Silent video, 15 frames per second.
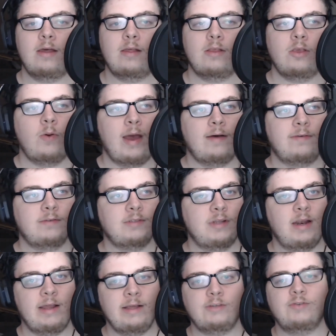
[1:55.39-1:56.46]
You have to
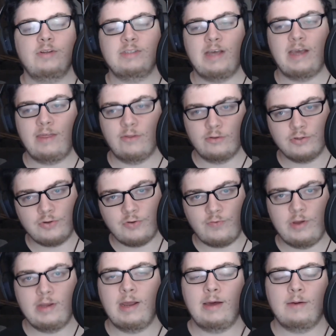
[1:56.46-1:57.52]
literally take the
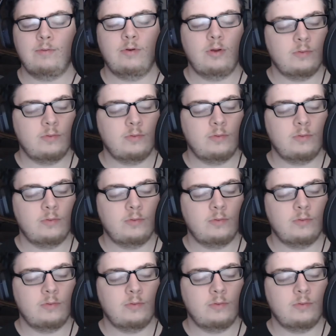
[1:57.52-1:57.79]
screen down and do